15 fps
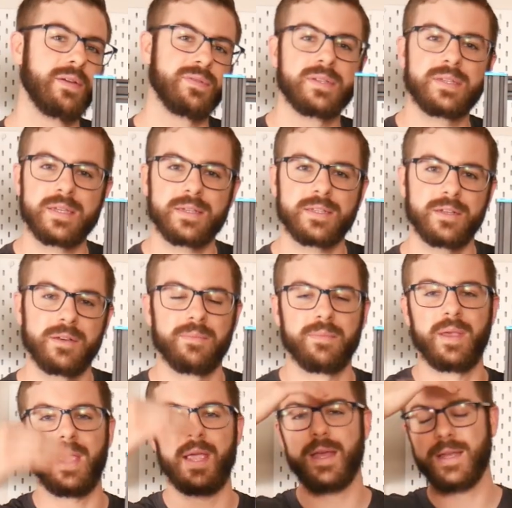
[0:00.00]
drive
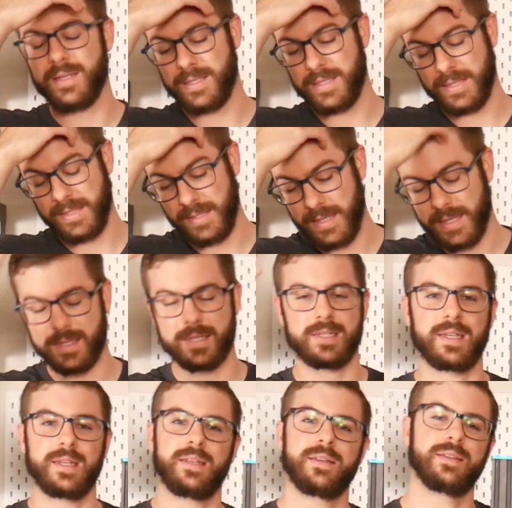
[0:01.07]
system, and
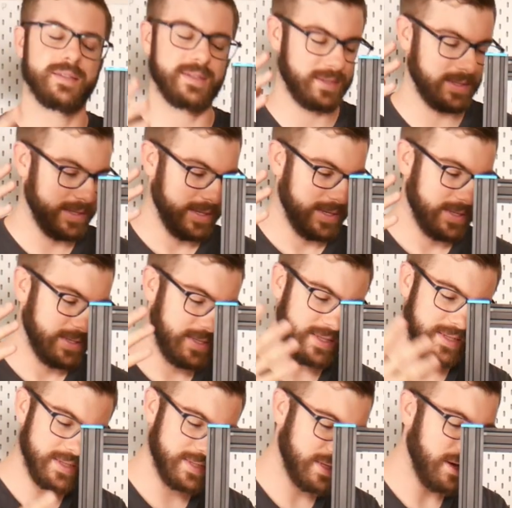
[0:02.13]
yes, I didn't
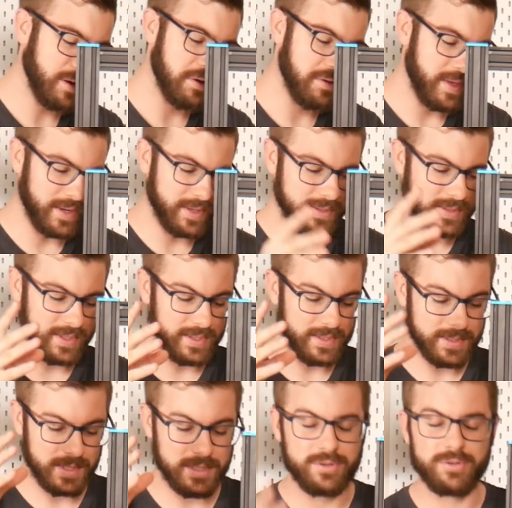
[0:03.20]
didn't stutter. That is, it
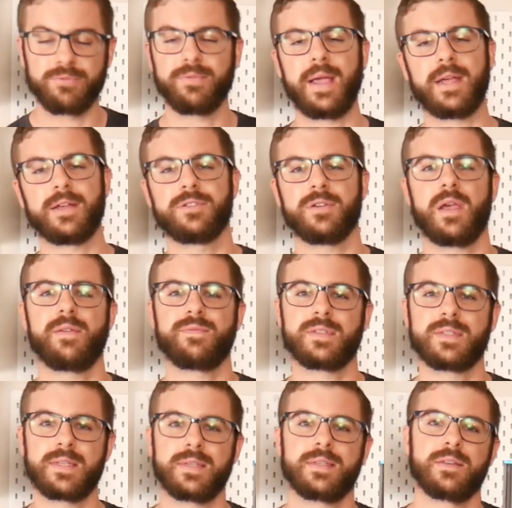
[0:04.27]
is a direct drive
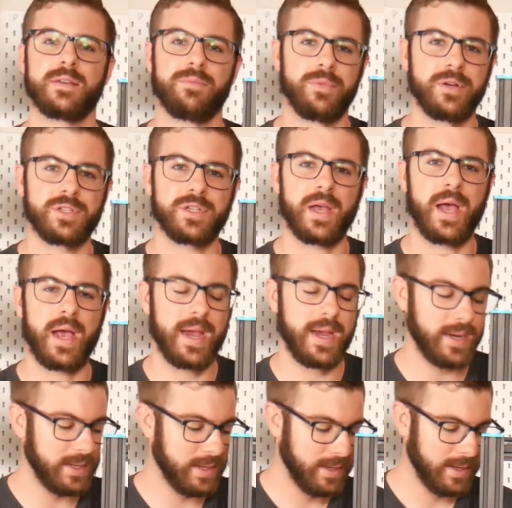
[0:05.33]
system, which
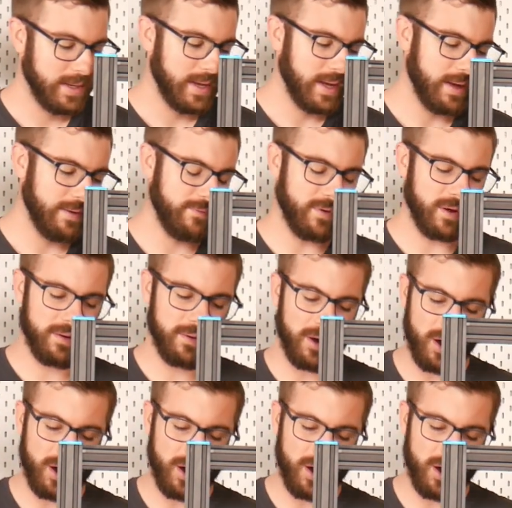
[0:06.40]
I have